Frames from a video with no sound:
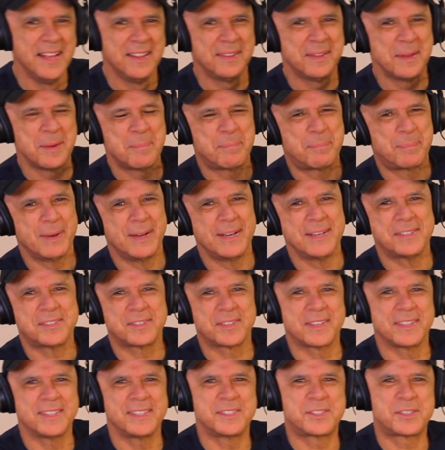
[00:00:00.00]
They
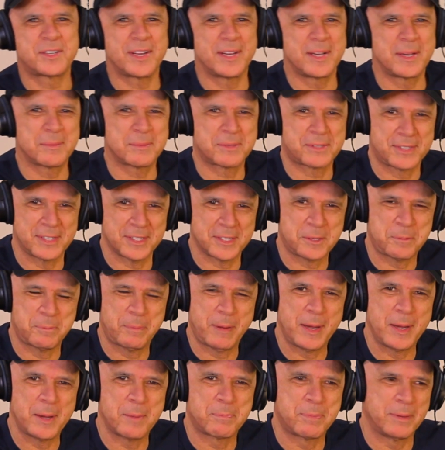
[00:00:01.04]
basically jammed six
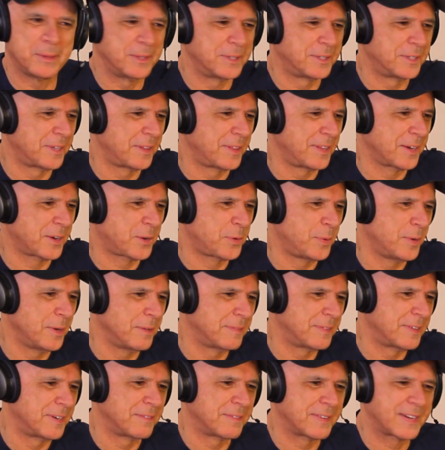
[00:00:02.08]
people into the
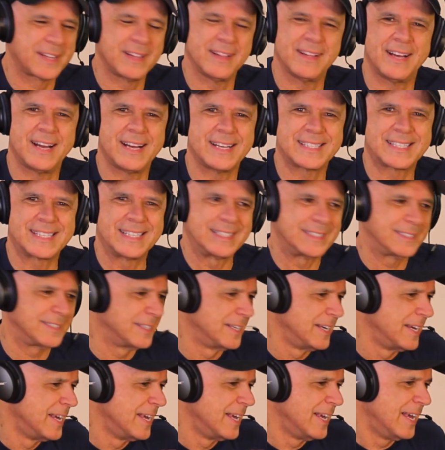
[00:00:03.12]
equivalent of a closet.
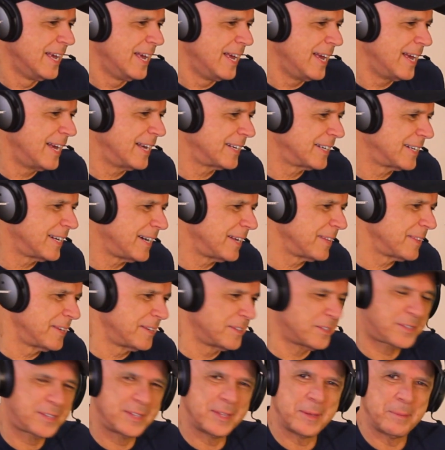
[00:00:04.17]
And
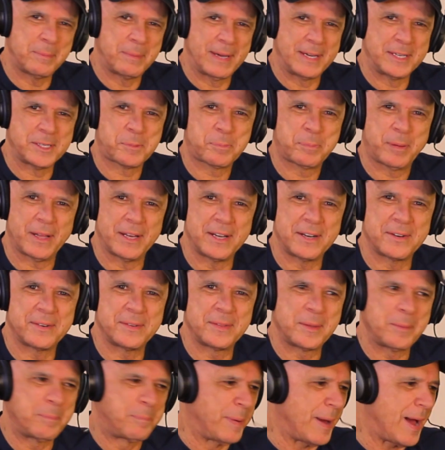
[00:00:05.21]
you see the bass player
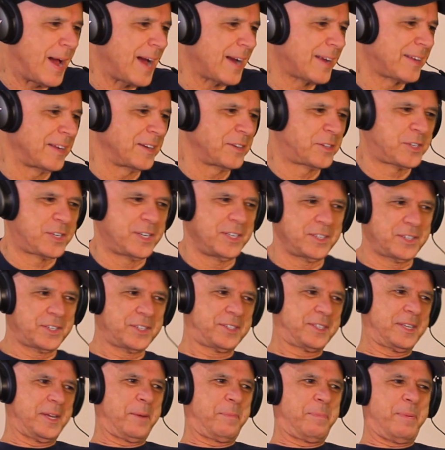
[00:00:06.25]
in the back? Like, she's
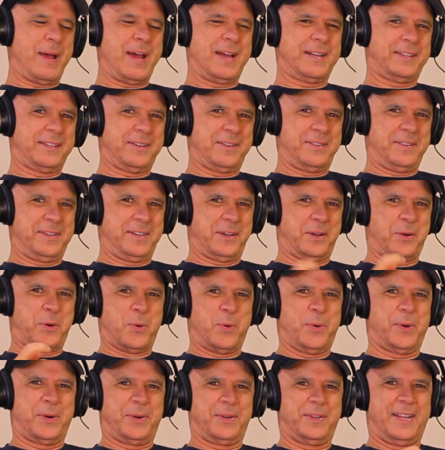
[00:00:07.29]
just, like, back there in the
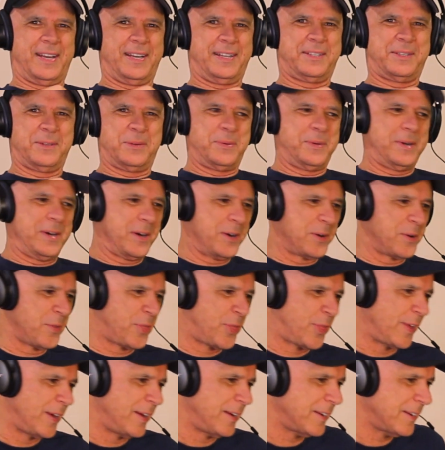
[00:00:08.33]
corner, like, doing her
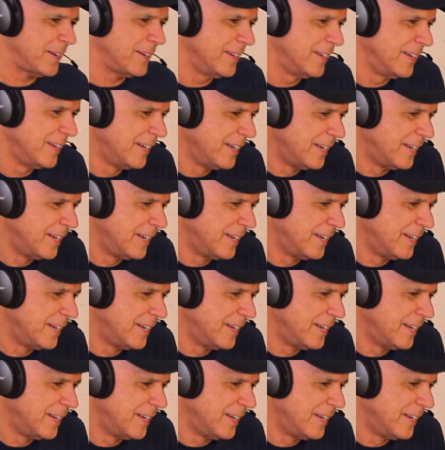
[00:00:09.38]
thing.